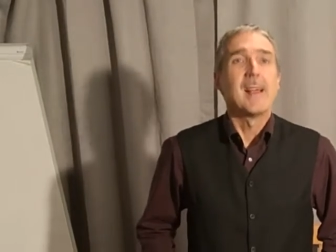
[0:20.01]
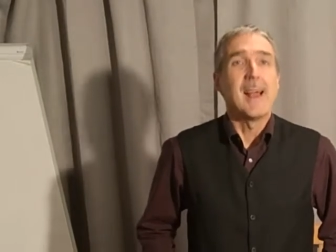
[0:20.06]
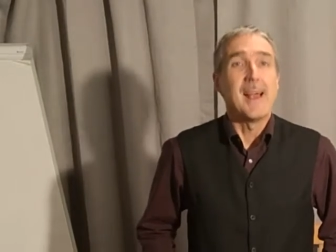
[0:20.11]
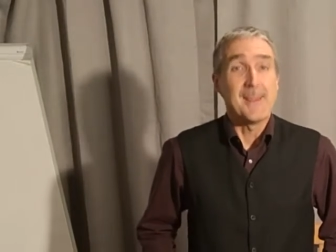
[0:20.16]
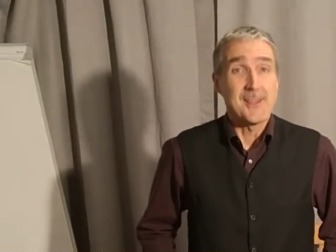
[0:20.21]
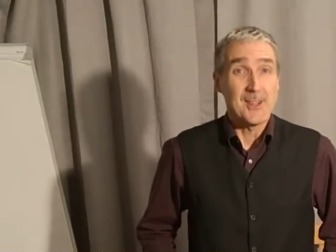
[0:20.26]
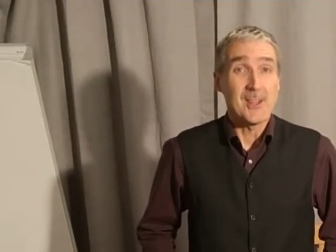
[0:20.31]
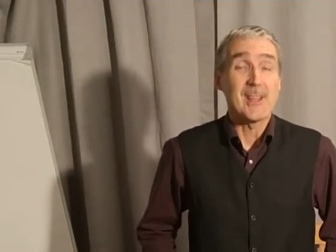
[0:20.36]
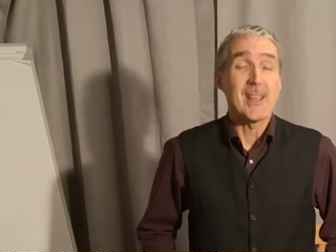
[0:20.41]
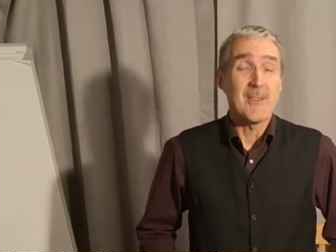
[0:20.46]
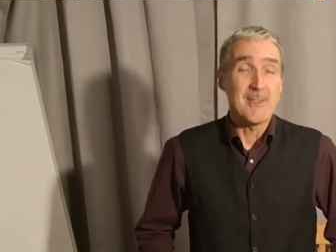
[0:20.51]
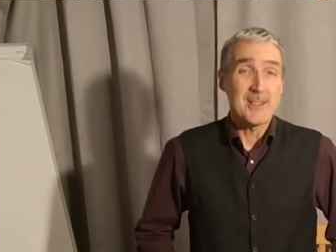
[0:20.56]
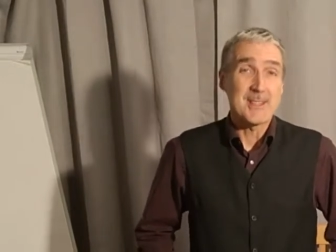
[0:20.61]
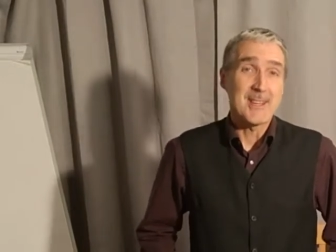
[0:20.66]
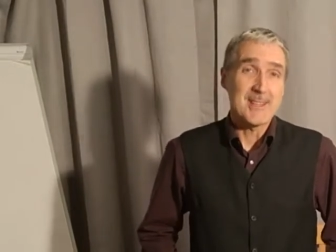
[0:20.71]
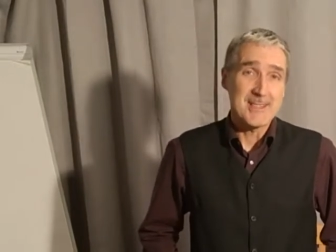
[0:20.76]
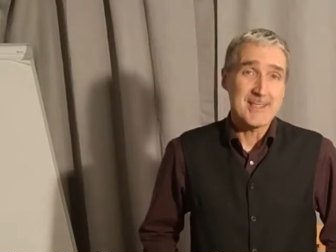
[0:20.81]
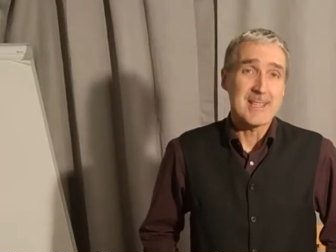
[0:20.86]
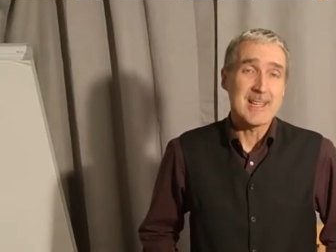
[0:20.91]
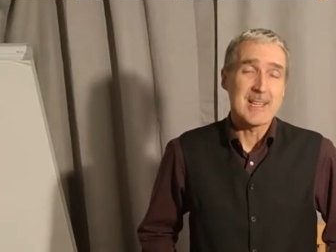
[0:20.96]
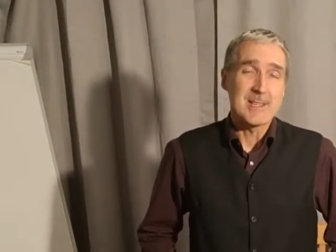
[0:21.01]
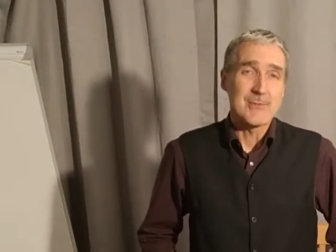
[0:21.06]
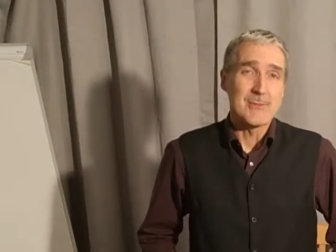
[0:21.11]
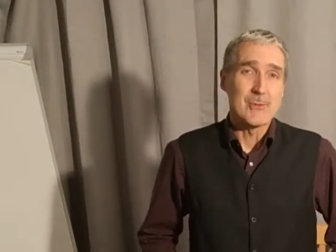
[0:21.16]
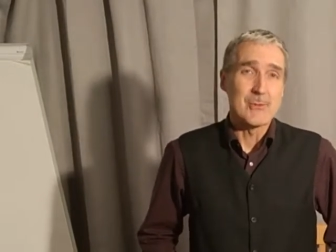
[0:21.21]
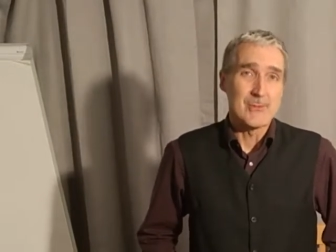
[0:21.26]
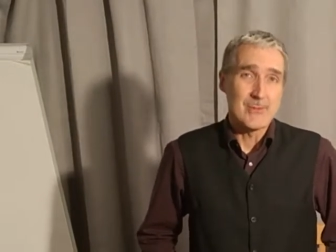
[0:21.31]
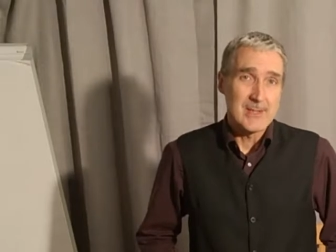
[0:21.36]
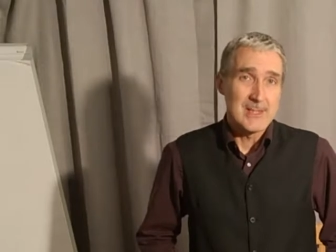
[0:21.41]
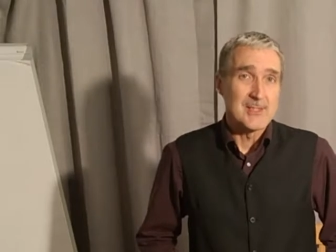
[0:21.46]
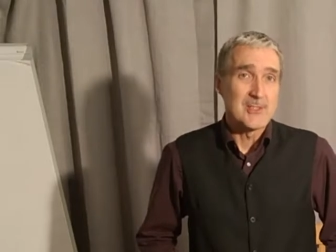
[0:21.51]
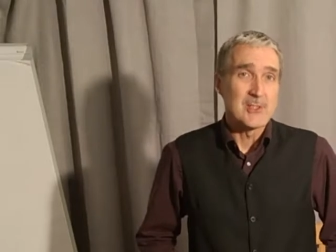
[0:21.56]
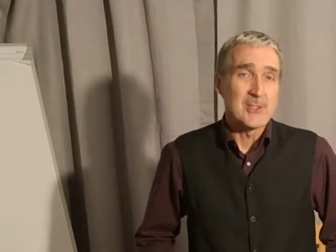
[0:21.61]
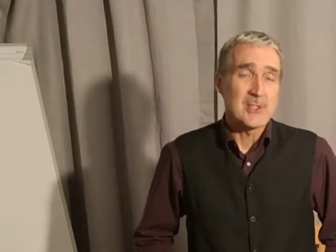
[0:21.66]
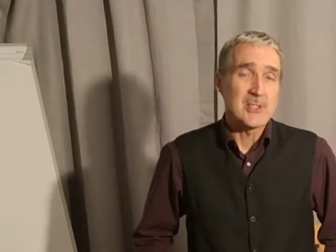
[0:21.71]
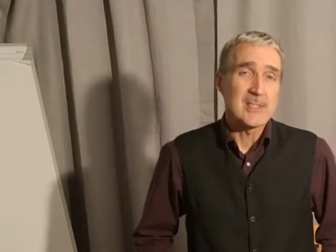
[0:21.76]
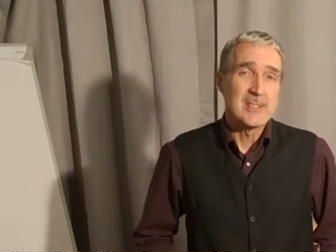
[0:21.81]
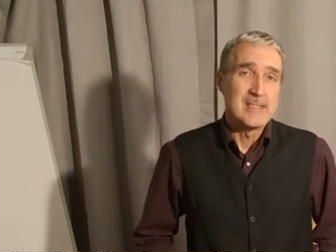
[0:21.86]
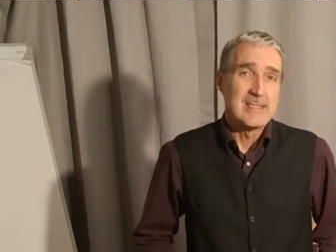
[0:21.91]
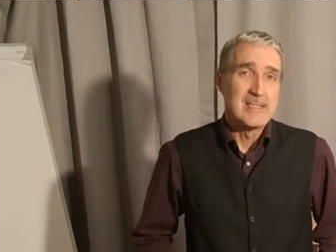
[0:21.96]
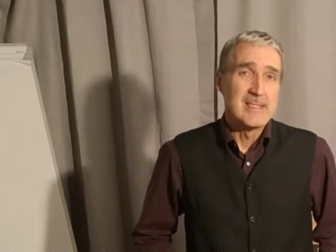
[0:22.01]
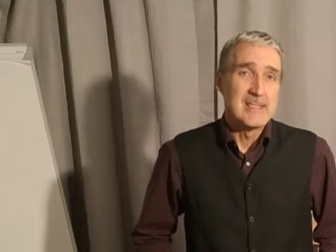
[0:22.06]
and I'll have a successful fringe.